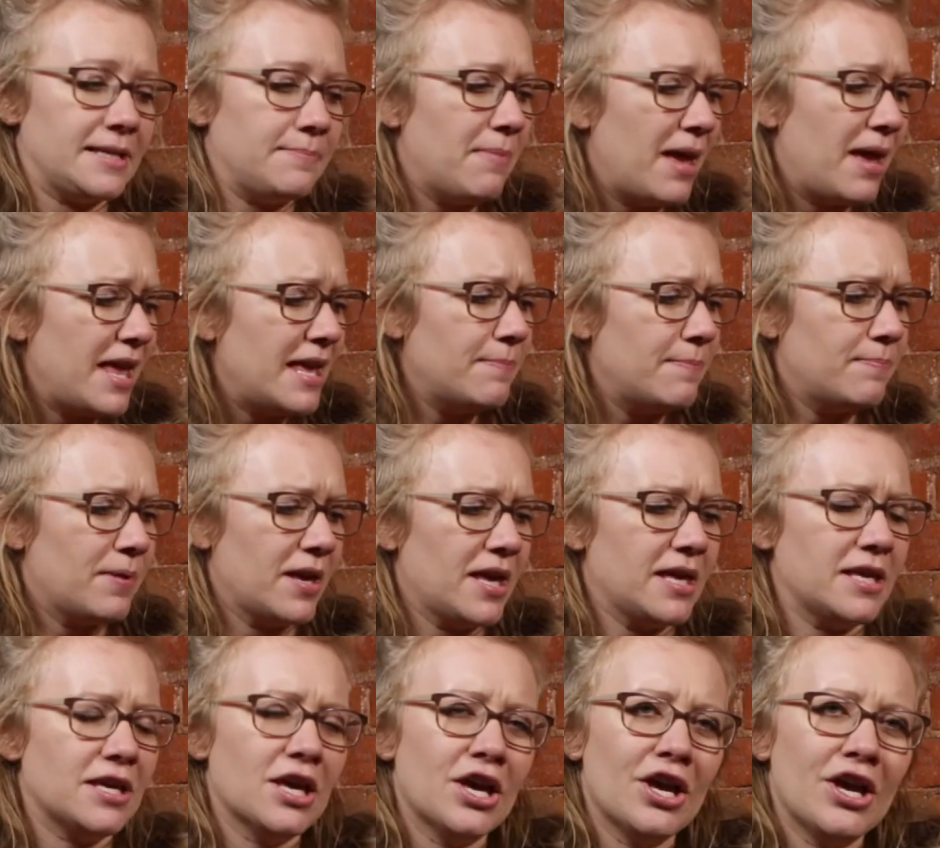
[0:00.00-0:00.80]

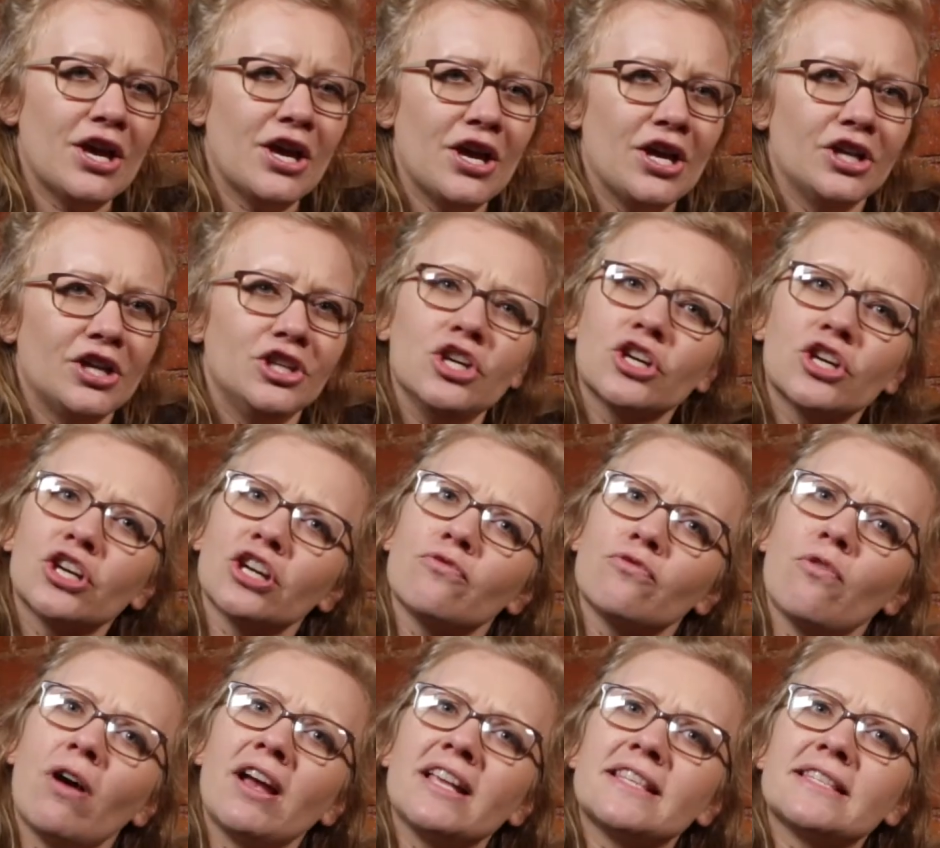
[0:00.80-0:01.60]
Maybe you
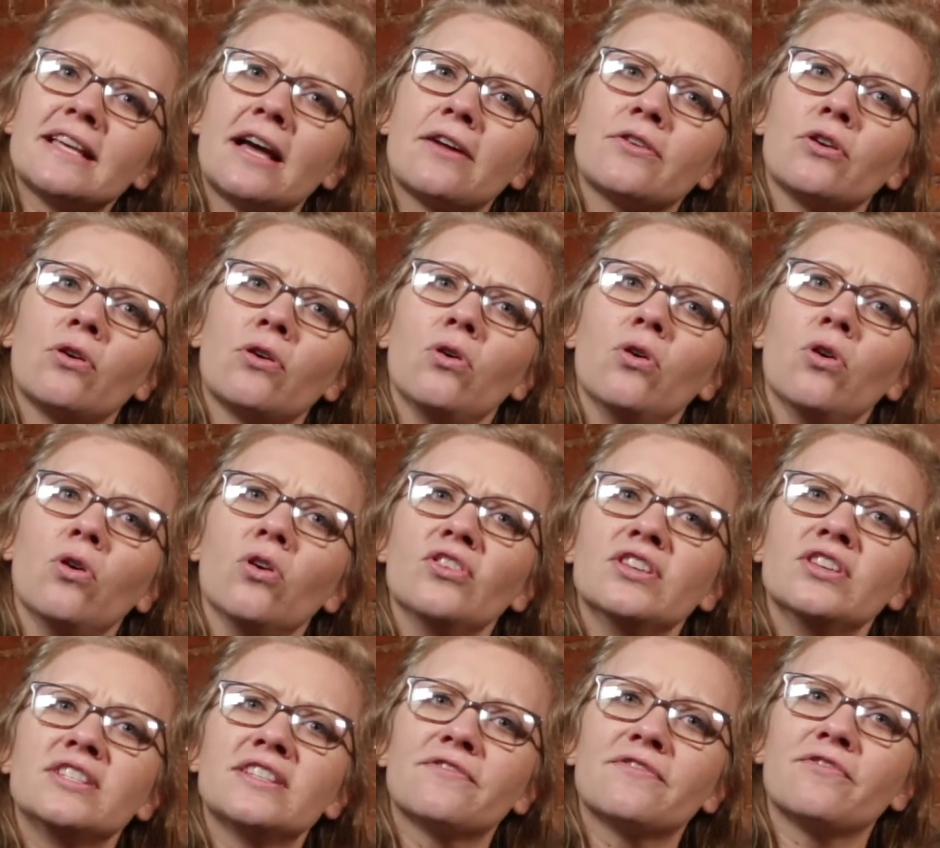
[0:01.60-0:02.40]
could write down all
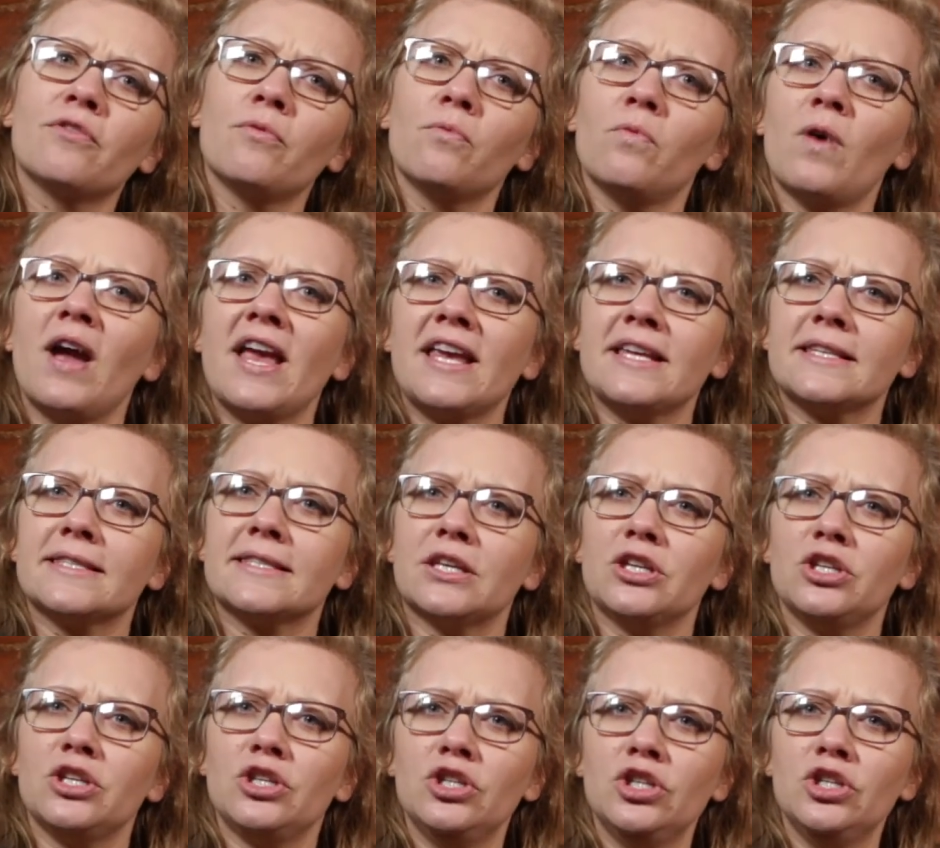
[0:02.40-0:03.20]
the different ways
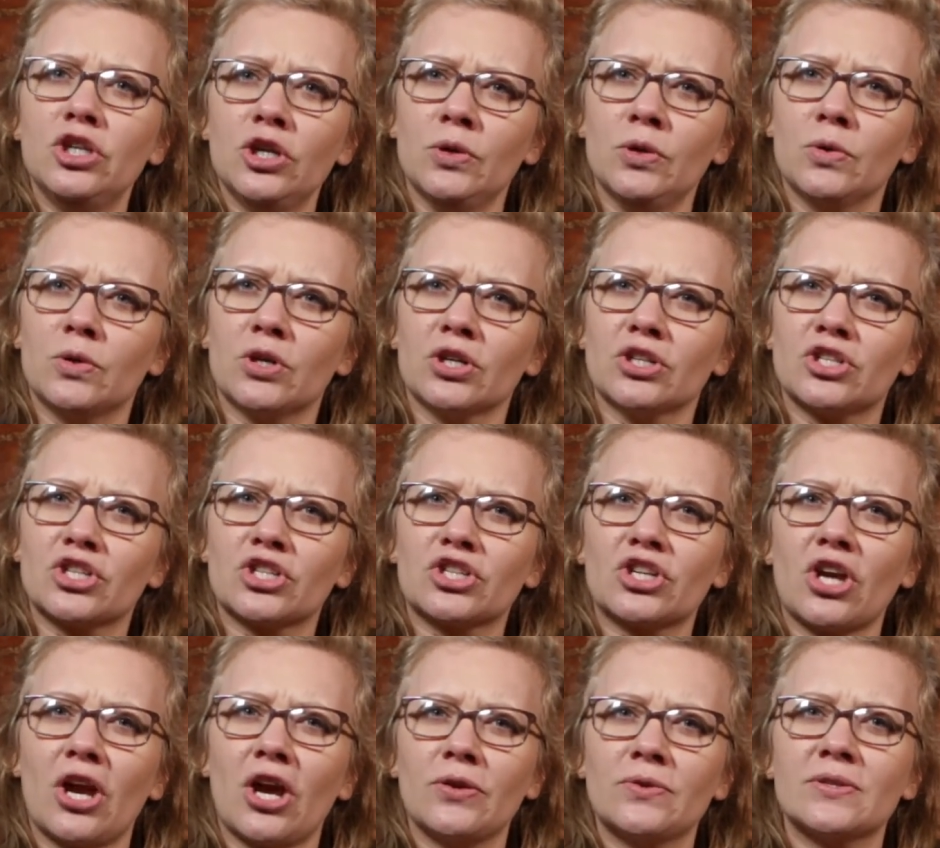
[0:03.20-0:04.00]
that you could
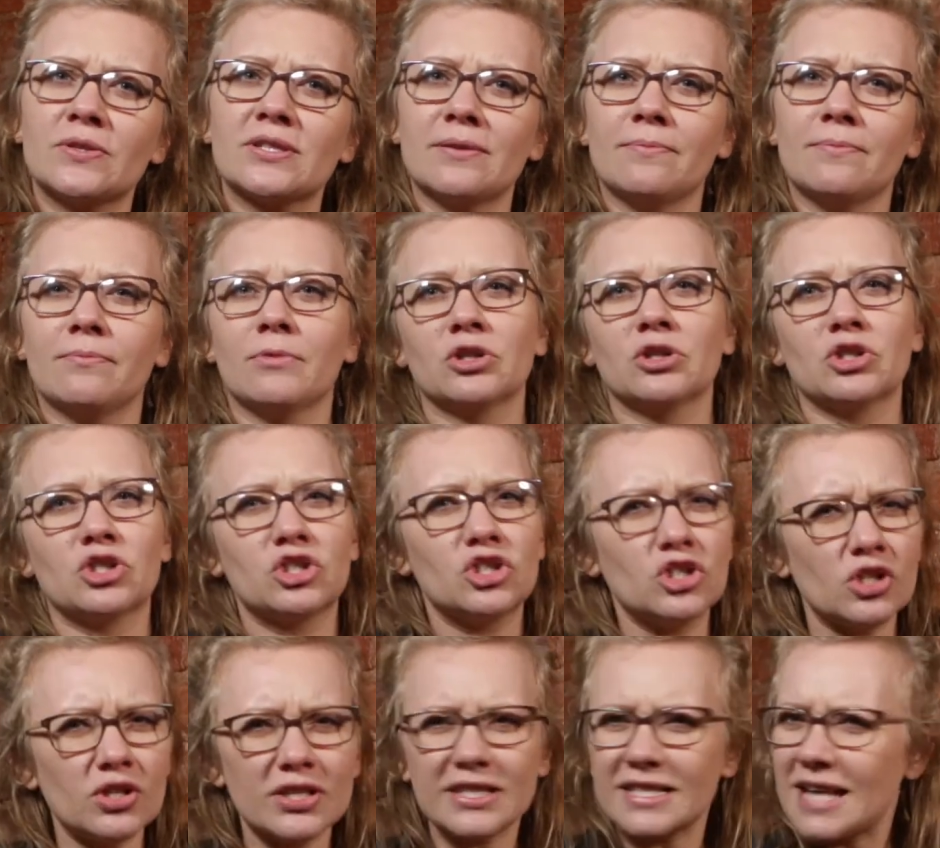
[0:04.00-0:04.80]
show someone
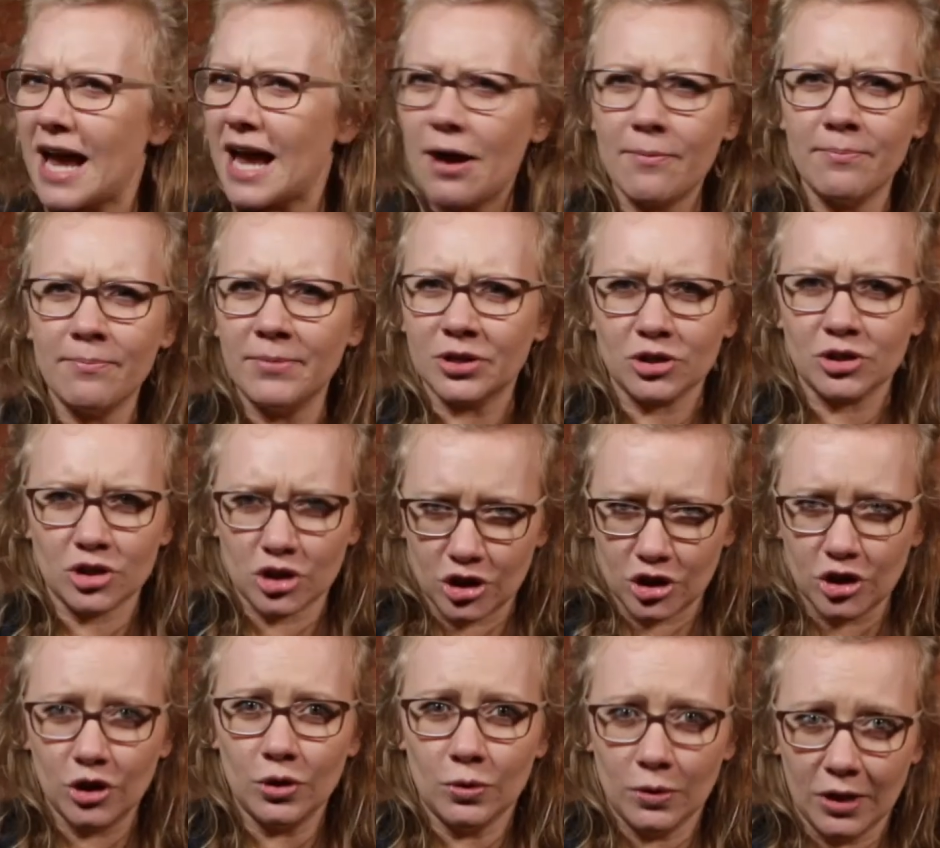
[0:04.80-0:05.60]
just how much
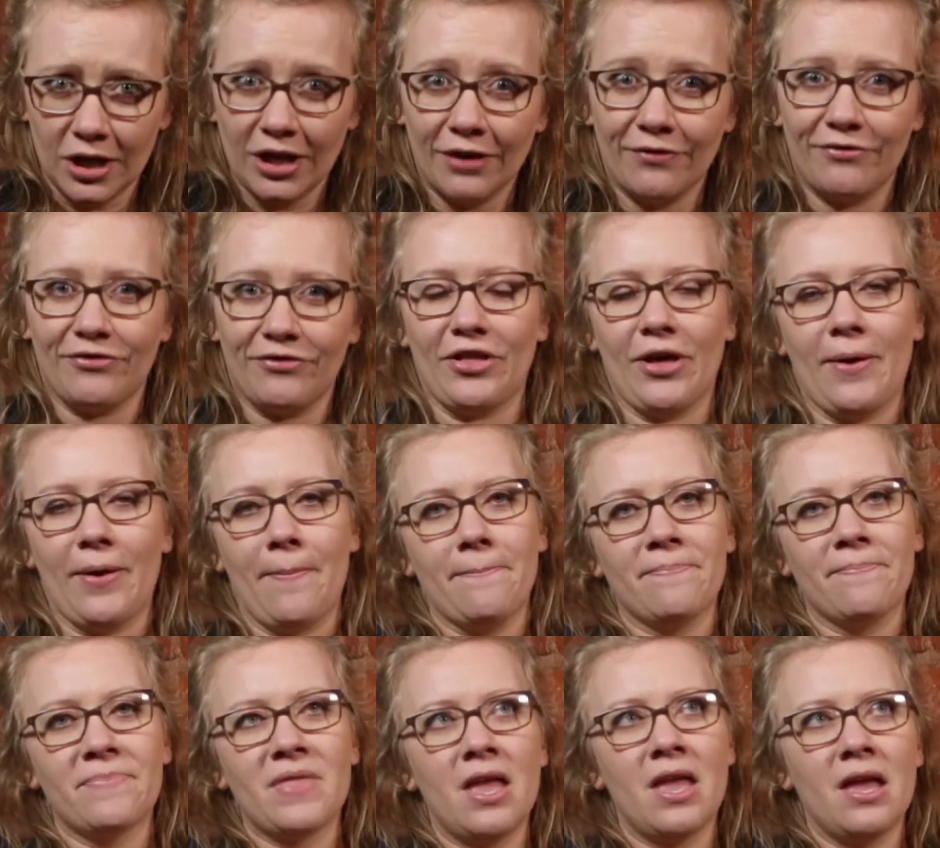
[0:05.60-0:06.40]
you love them.
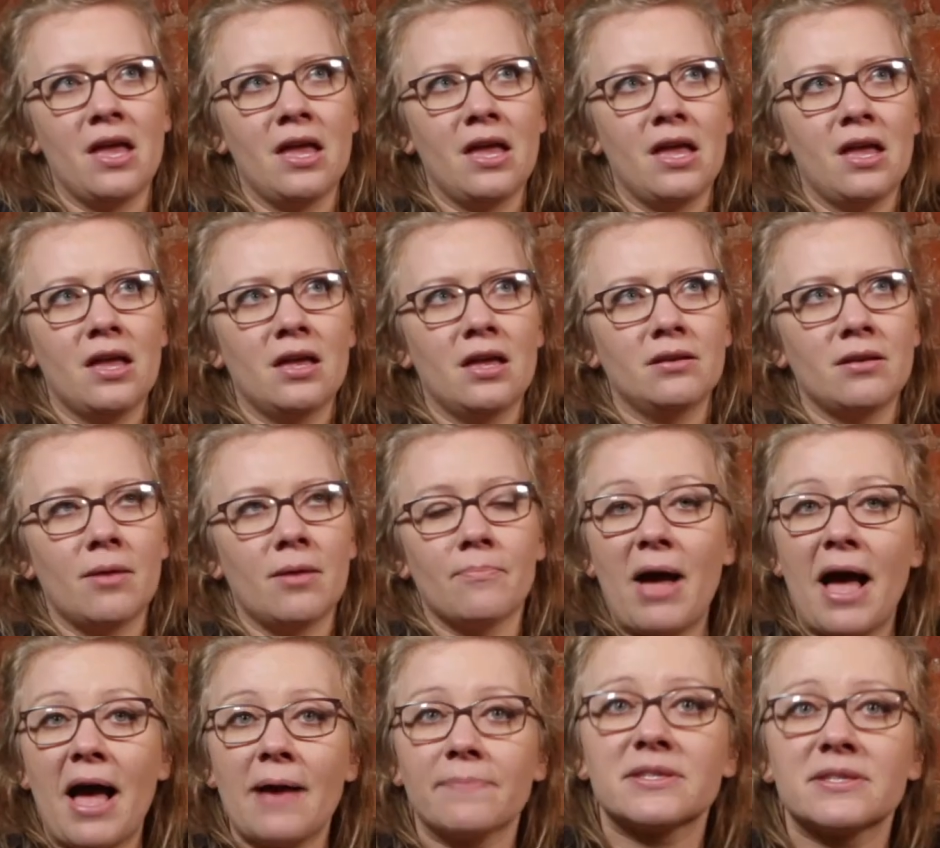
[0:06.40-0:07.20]

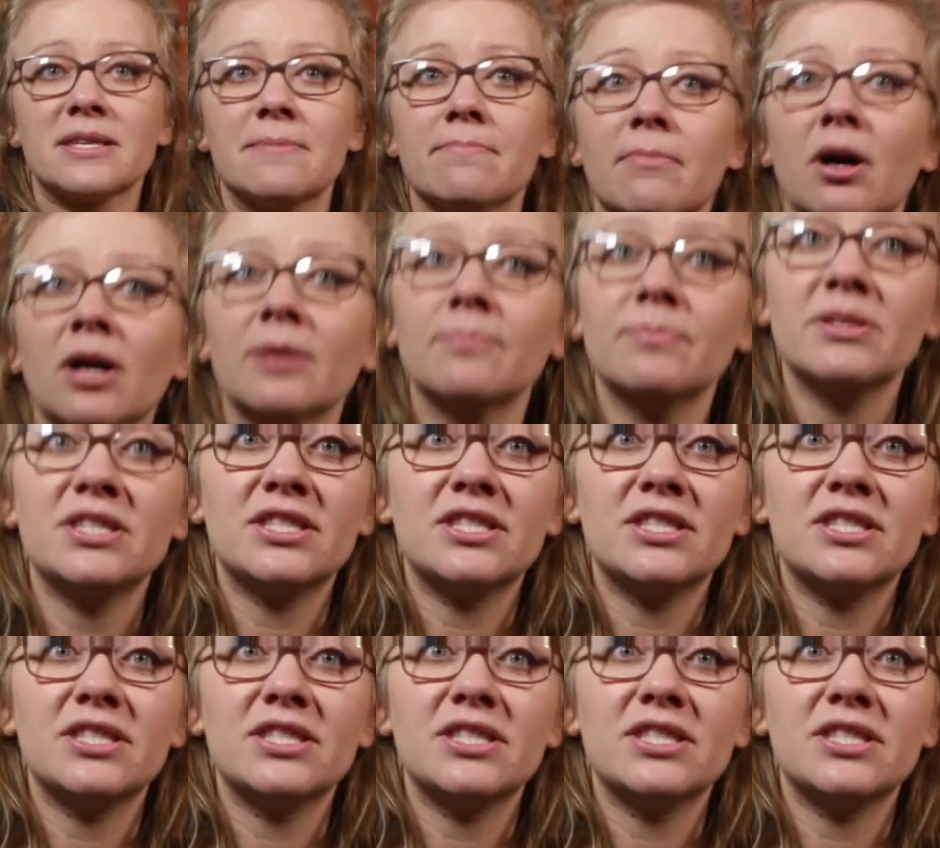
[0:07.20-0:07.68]
Perhaps it might be